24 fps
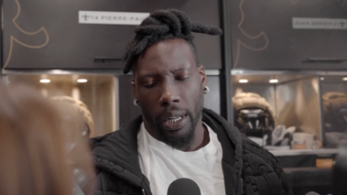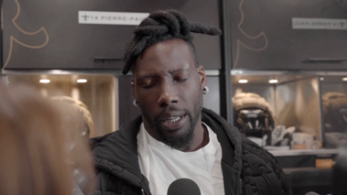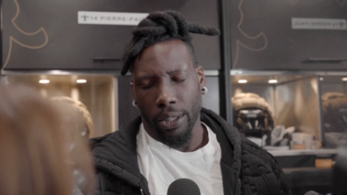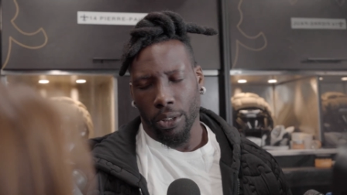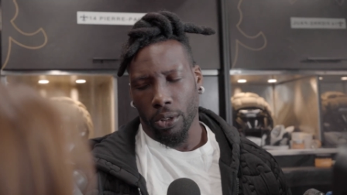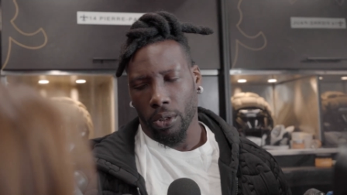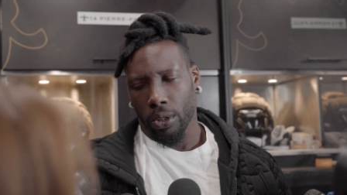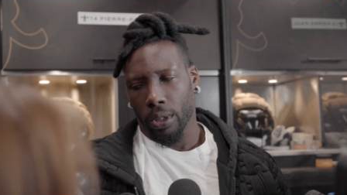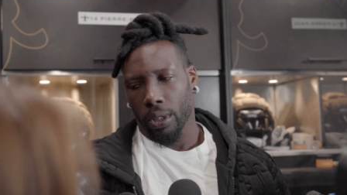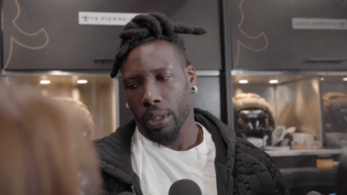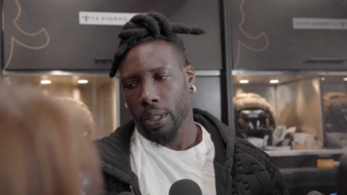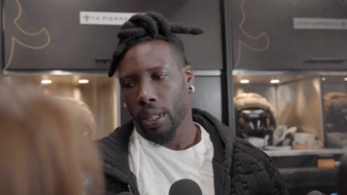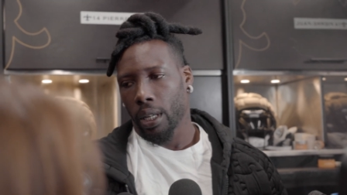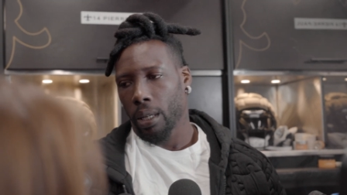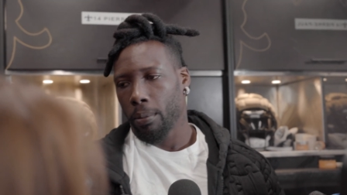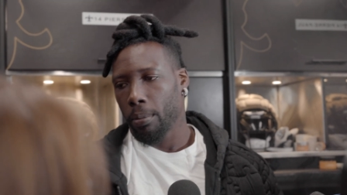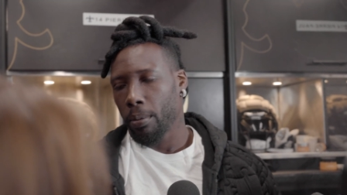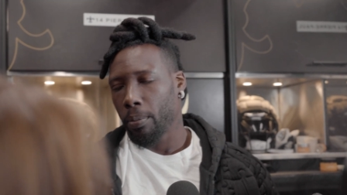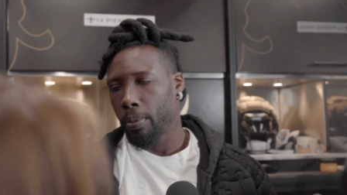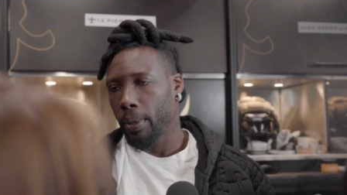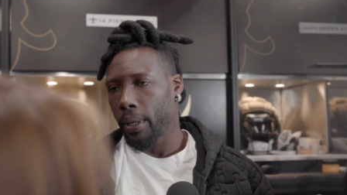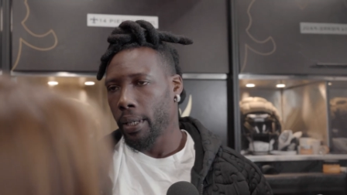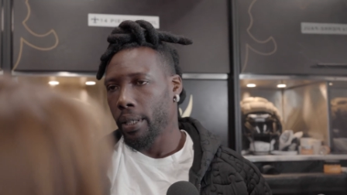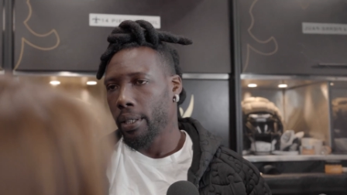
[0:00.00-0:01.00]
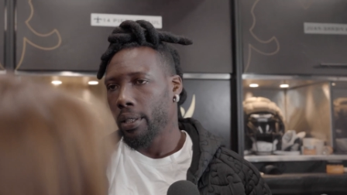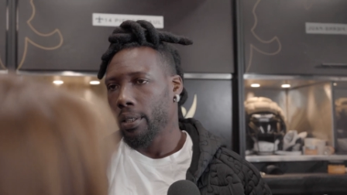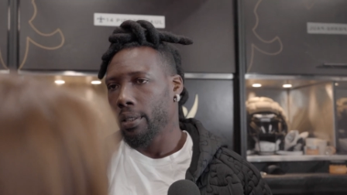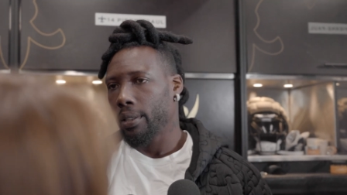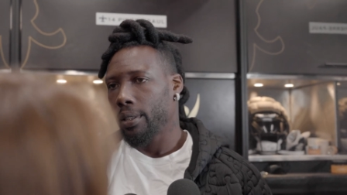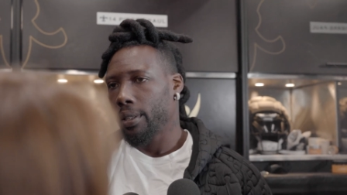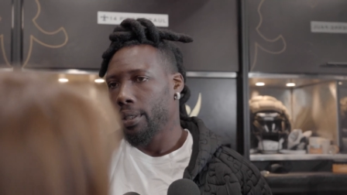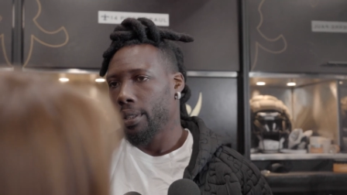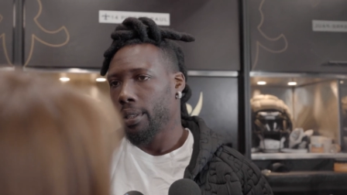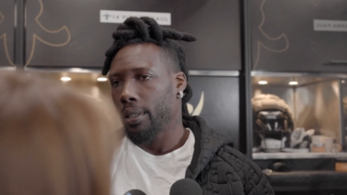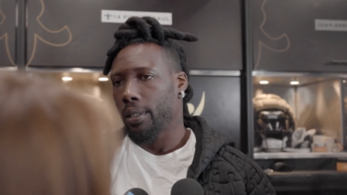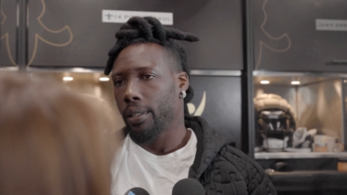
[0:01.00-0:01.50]
I know a couple
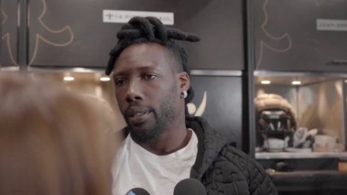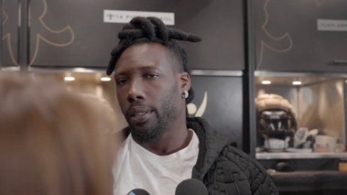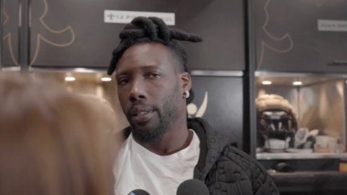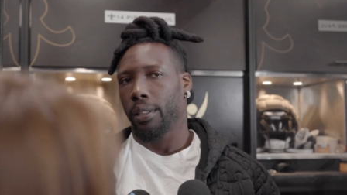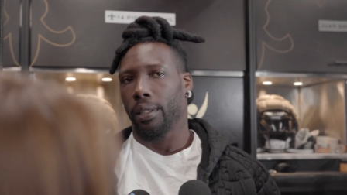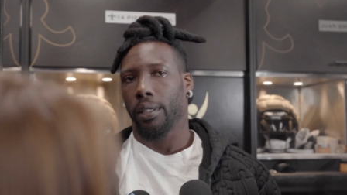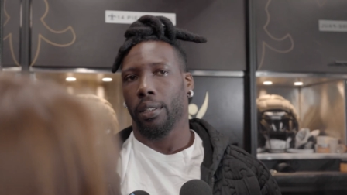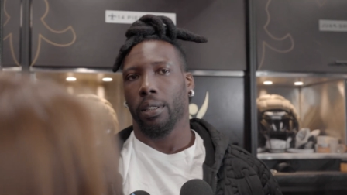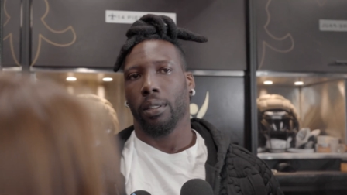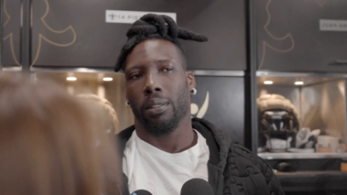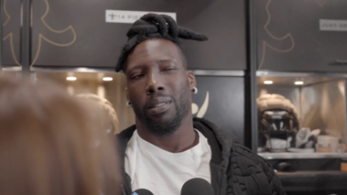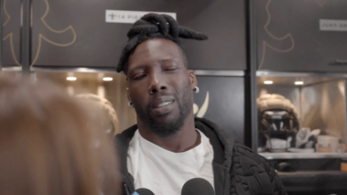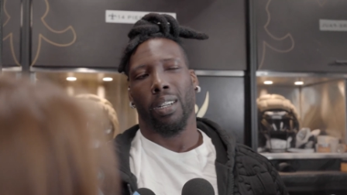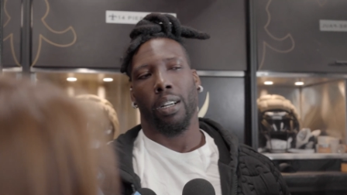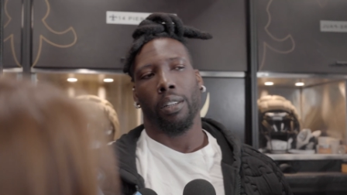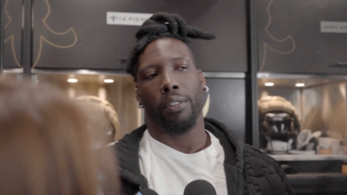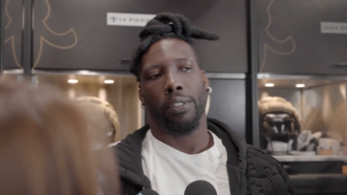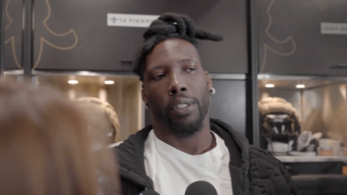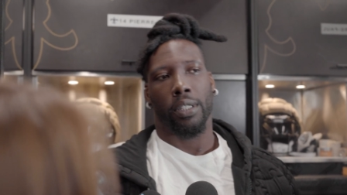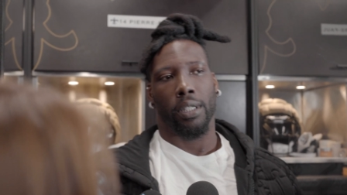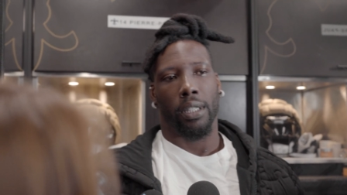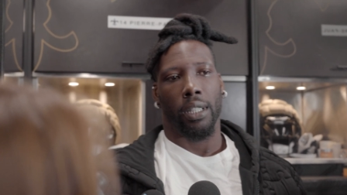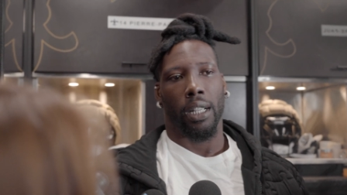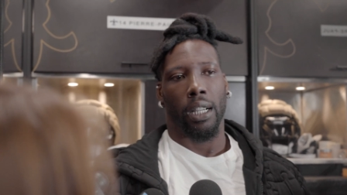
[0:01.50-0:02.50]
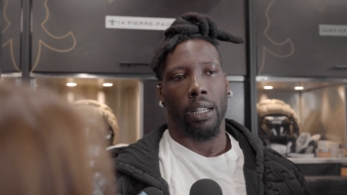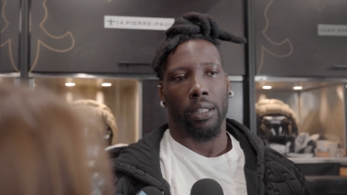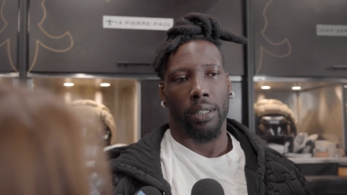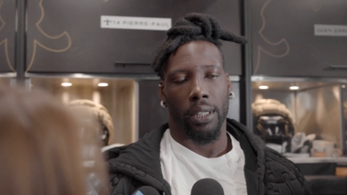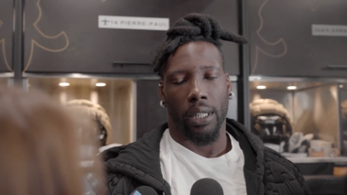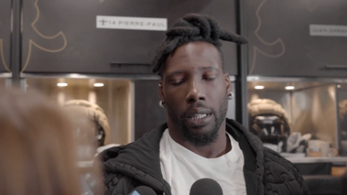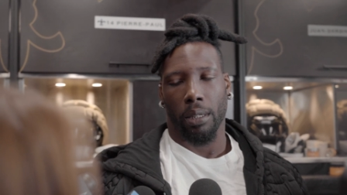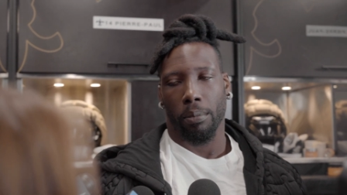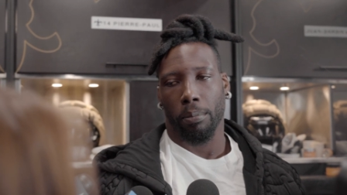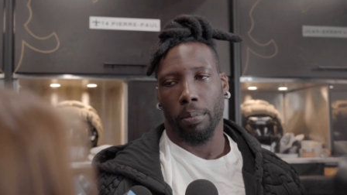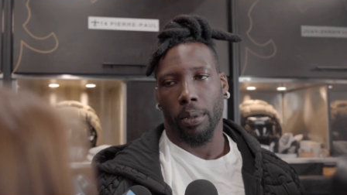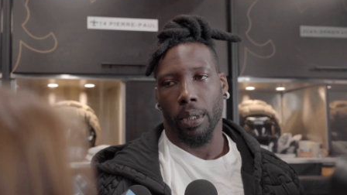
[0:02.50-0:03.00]
players, and, you know, obviously I was
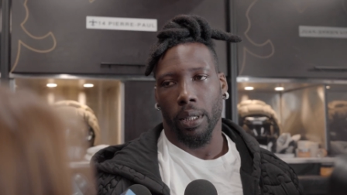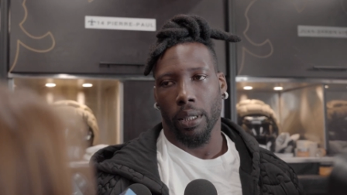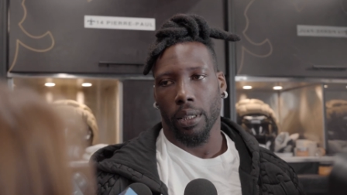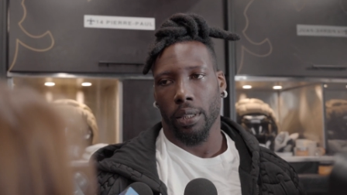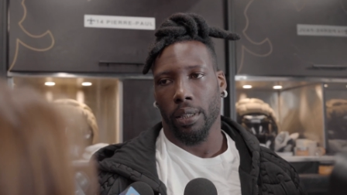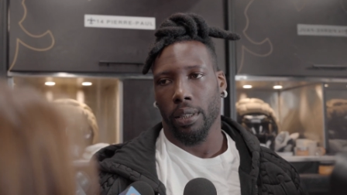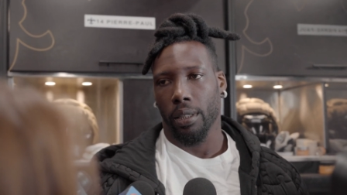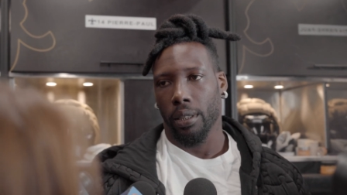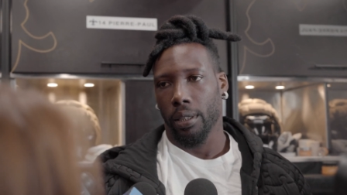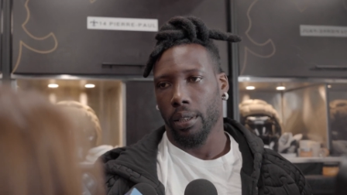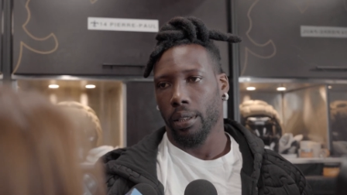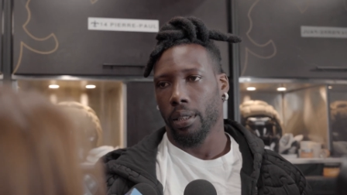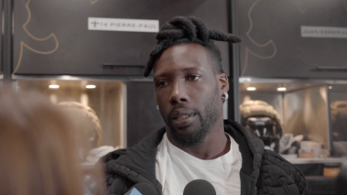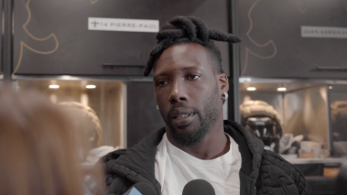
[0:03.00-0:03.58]
at the Bucks,